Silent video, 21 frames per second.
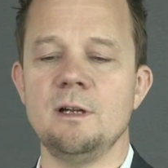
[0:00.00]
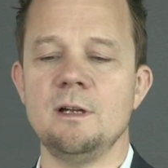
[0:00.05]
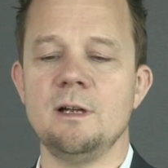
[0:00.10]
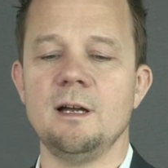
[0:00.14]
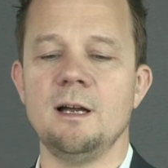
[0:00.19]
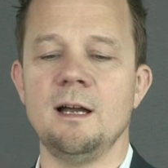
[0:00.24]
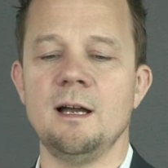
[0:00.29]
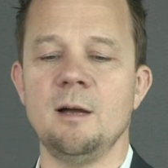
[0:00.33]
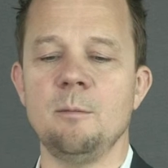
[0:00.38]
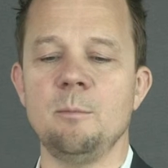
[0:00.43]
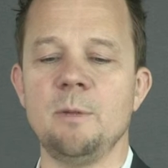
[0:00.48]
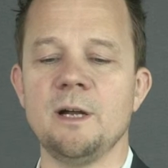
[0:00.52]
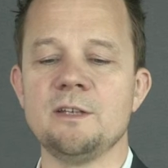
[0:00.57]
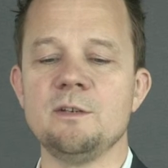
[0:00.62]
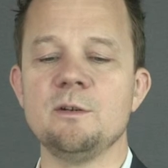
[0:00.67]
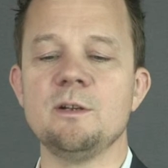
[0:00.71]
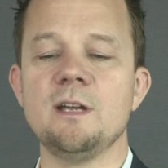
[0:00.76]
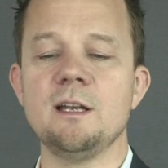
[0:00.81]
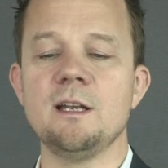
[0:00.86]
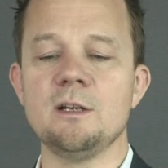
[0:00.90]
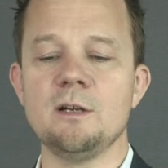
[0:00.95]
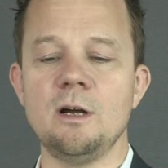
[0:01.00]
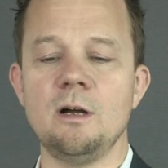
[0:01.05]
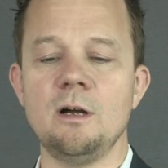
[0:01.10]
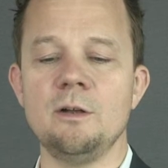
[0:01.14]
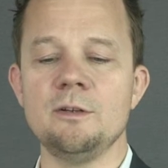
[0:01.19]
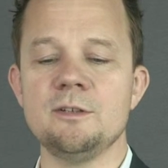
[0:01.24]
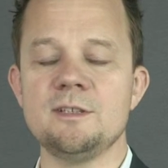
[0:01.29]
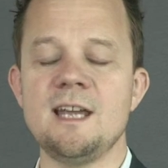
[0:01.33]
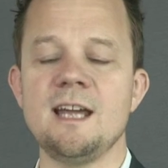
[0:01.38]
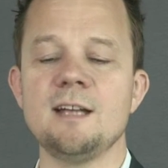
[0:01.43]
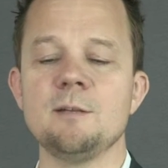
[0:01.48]
But you can
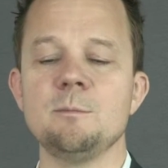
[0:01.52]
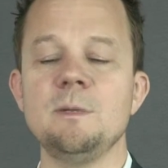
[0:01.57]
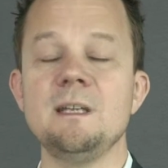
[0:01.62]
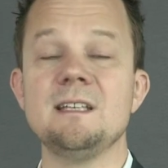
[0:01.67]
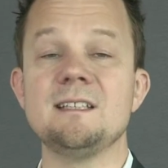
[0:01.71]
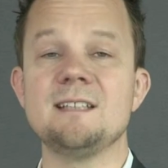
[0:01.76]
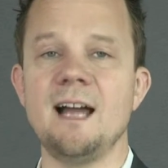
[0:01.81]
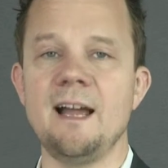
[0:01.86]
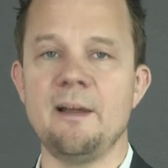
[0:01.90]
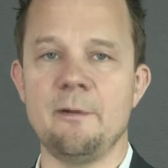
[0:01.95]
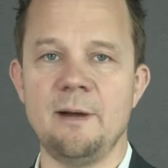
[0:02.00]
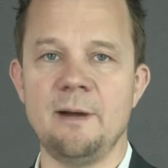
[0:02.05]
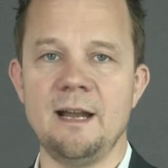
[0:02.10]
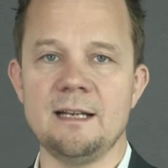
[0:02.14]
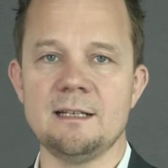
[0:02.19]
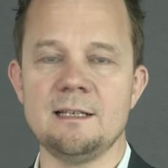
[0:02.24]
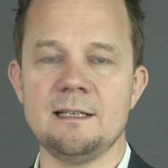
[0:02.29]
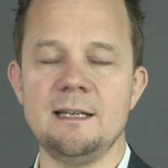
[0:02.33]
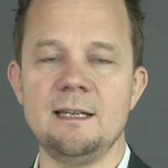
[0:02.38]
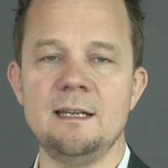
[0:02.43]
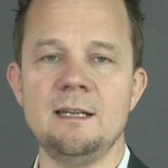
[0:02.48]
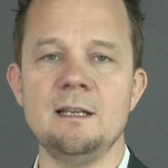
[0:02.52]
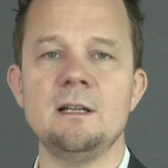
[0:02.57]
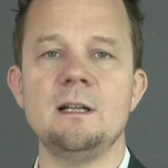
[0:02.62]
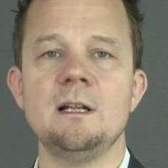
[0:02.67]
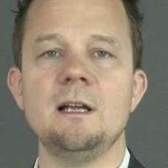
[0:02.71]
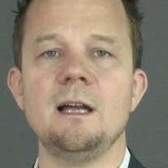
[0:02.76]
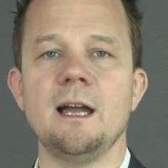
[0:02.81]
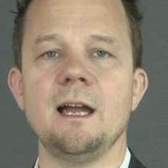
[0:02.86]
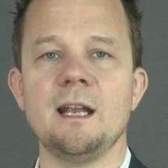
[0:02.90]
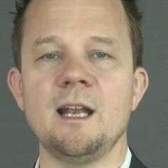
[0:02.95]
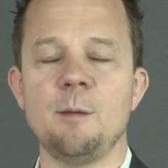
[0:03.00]
contact me directly,
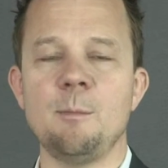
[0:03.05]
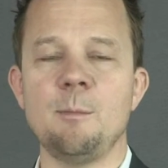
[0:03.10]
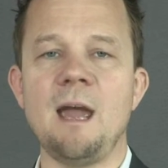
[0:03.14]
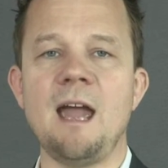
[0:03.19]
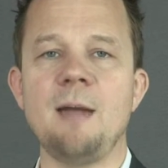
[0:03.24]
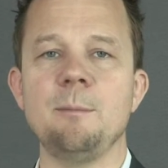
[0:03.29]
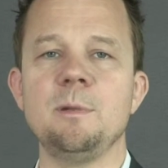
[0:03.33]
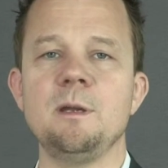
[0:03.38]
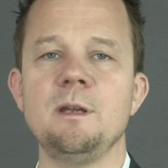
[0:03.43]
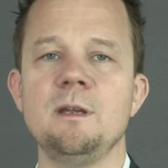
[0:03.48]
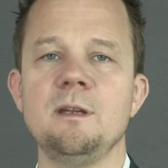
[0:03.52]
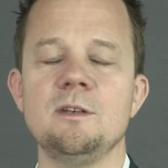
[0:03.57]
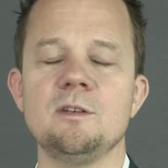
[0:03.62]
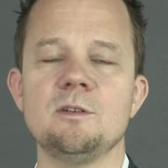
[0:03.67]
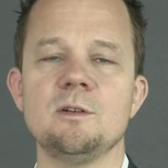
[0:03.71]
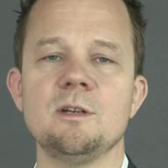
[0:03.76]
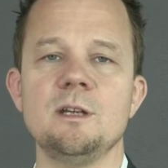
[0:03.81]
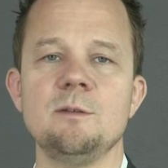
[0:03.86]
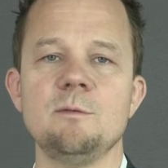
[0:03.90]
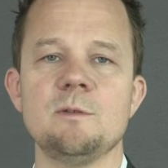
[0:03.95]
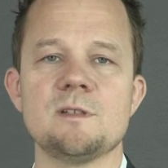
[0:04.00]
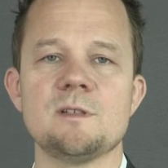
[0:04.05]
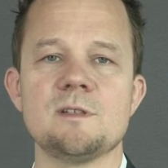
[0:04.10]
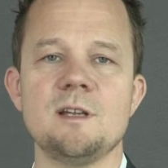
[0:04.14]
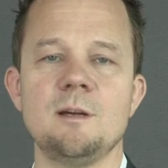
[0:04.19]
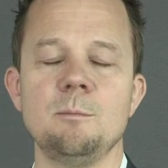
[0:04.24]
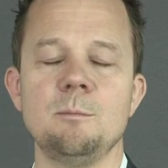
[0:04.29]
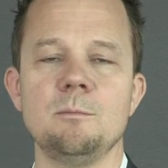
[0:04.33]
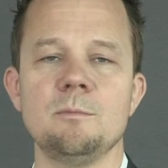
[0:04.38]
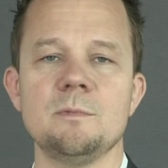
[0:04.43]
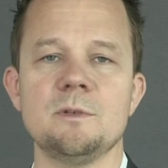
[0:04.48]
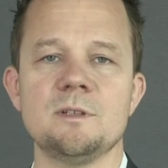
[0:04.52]
and I'm happy to give you
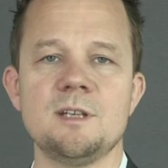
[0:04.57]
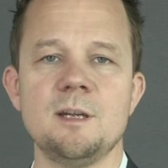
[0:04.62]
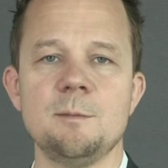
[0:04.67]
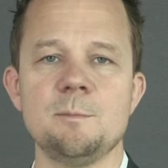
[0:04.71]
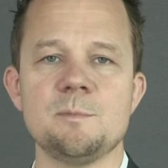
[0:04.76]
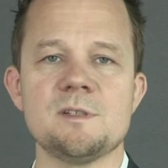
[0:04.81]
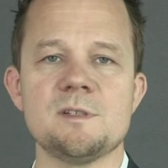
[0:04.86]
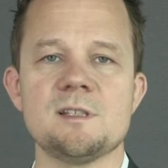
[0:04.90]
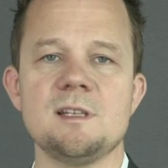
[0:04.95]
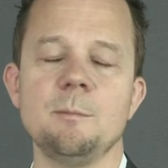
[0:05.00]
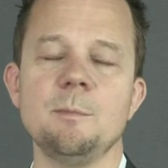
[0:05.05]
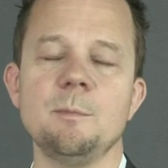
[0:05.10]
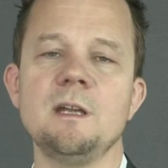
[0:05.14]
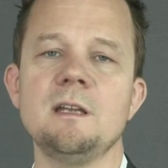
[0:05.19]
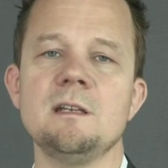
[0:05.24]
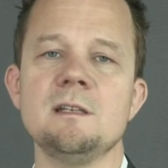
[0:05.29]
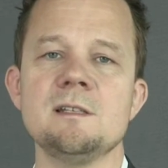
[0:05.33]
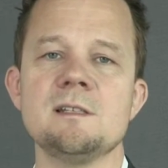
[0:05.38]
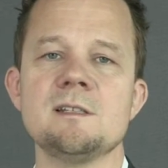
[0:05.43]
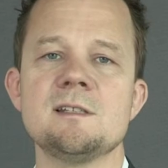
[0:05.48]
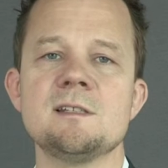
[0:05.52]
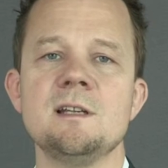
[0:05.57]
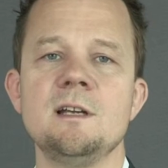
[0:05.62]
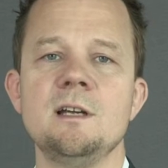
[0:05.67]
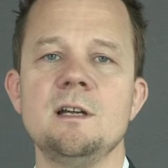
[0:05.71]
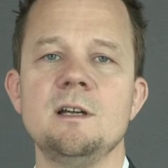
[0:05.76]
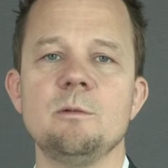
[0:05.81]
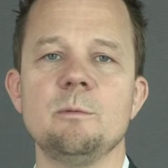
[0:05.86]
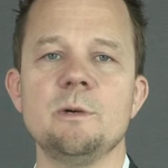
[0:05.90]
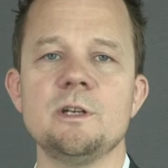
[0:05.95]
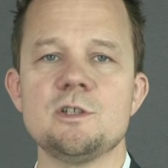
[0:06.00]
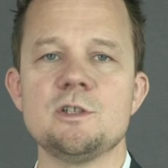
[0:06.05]
some tips, some hints,
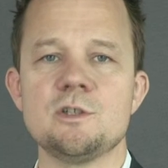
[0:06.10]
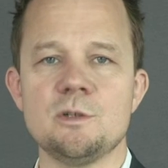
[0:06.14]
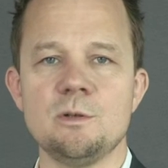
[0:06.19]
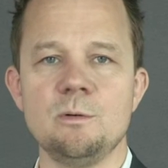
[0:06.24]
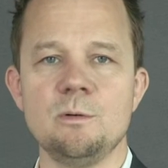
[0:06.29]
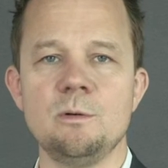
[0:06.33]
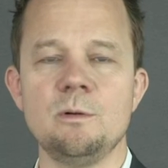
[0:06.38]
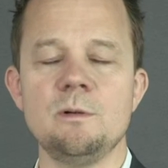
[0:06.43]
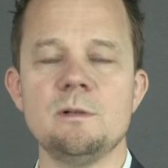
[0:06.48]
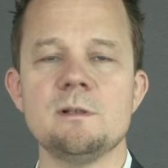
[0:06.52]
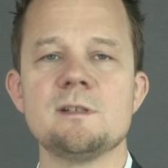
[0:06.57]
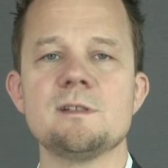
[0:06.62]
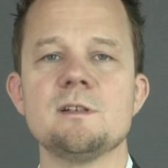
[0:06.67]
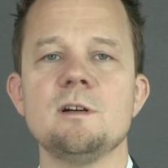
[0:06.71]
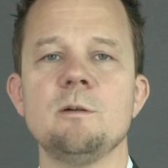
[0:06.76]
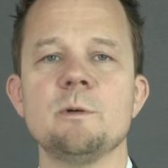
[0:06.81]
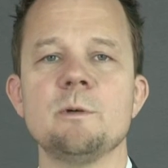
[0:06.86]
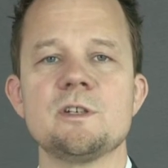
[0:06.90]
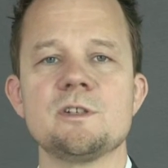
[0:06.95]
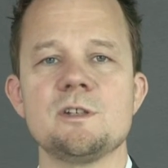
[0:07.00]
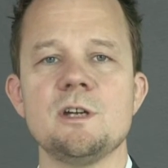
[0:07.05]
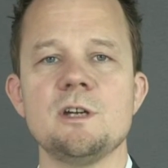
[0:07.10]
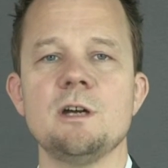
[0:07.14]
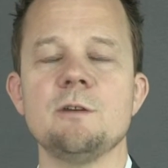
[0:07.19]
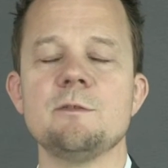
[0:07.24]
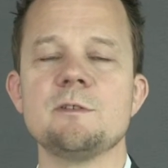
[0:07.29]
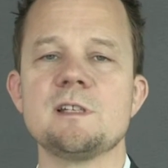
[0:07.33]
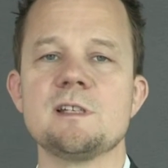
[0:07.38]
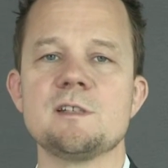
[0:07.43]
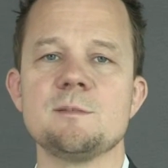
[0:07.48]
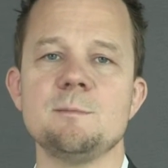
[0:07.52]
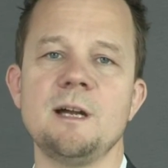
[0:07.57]
which tools or which
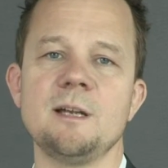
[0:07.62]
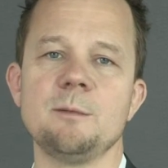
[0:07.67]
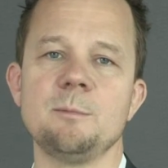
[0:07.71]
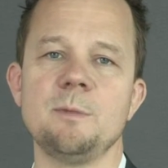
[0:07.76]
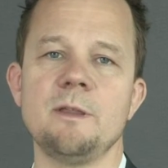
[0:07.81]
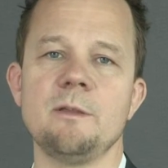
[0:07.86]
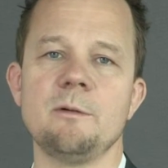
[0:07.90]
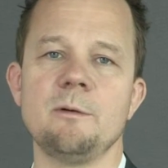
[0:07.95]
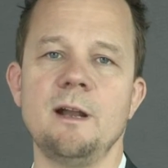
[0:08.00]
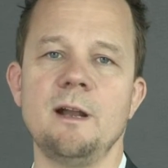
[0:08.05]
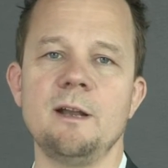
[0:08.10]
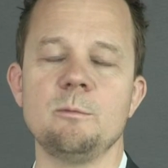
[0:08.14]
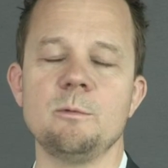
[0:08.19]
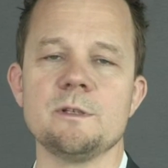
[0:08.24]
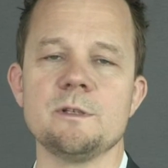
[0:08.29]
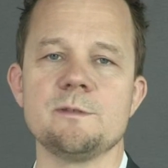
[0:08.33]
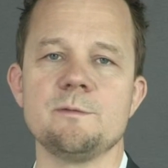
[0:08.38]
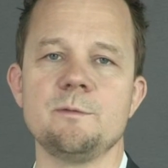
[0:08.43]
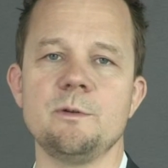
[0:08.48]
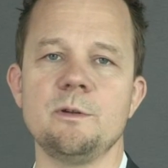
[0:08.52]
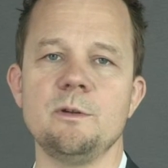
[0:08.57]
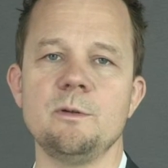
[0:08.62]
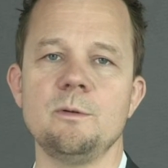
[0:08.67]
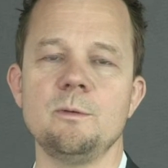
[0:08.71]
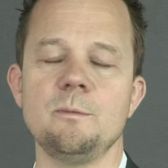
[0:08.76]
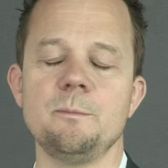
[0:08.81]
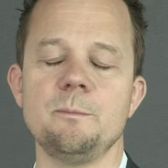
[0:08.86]
services might be the right ones for you.